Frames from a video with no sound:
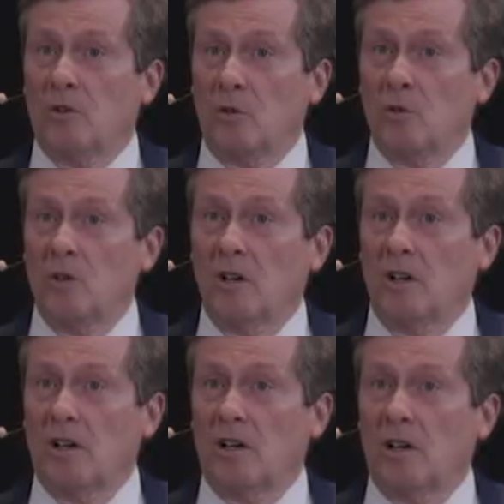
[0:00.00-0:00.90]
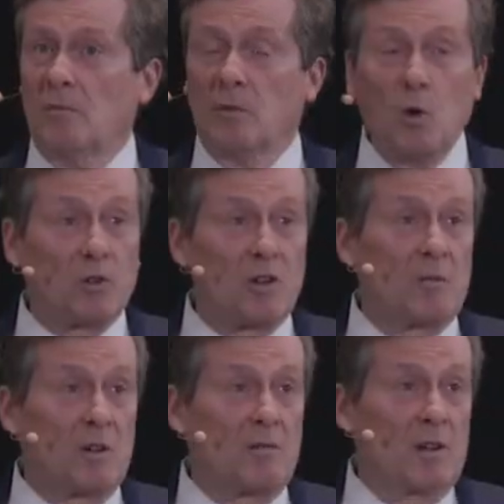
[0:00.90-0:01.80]
to school
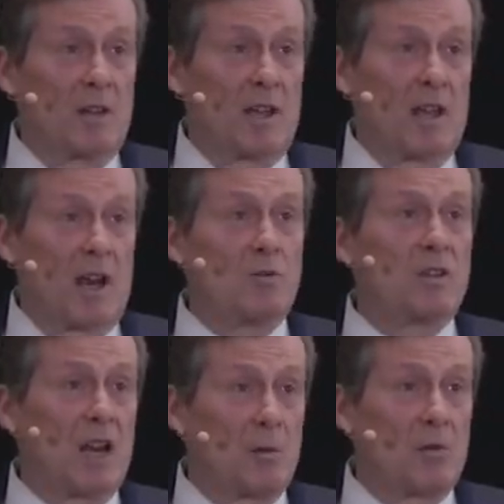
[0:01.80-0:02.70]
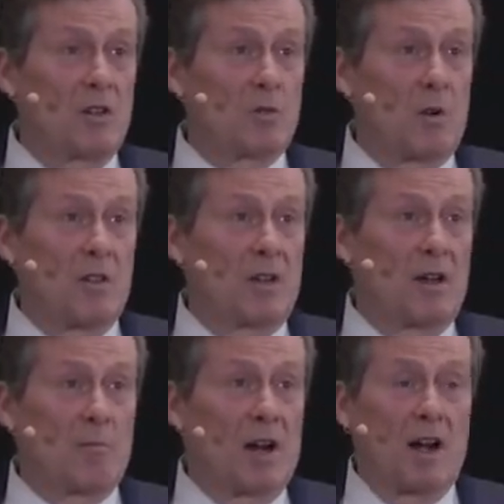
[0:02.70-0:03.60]
children and out to neighborhoods where
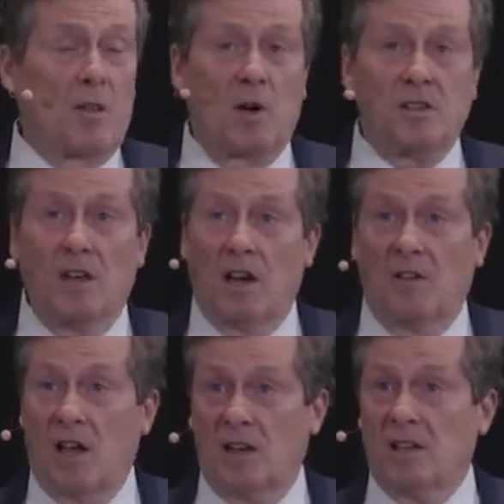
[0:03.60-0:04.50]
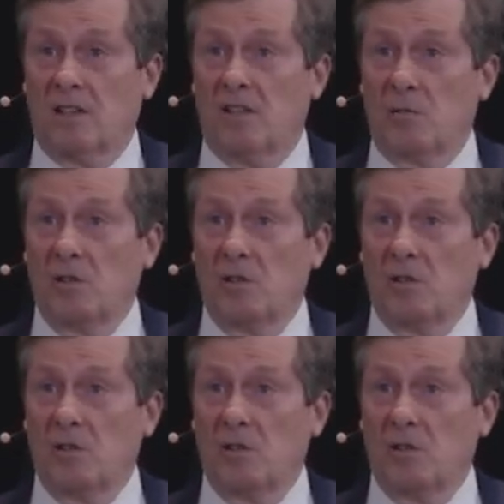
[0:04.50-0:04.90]
they might otherwise not have access to the